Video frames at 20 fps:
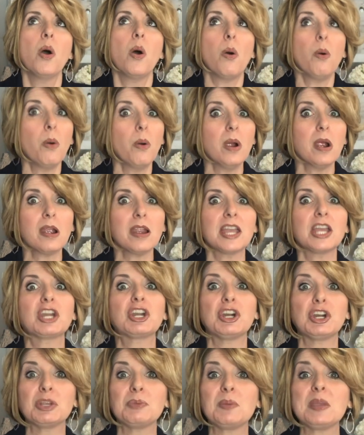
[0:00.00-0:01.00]
or it
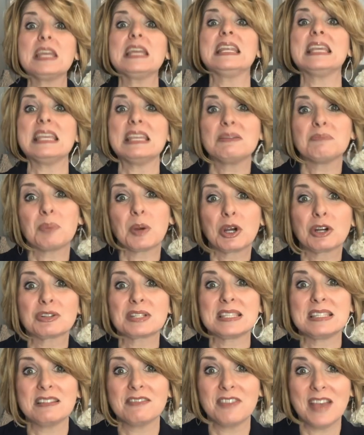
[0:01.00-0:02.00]
could be an
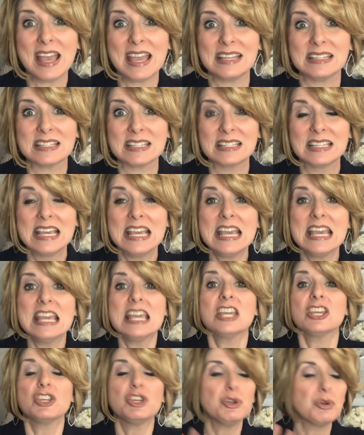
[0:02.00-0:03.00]
in-person event.
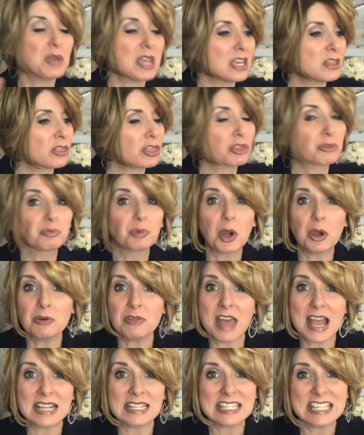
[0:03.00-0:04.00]
You can throw
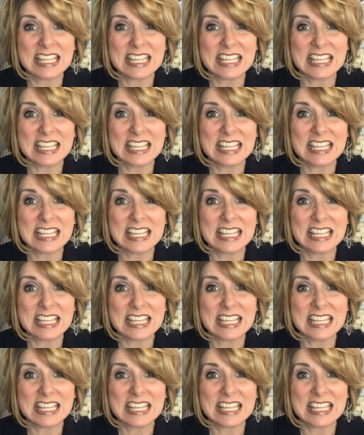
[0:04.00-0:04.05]
that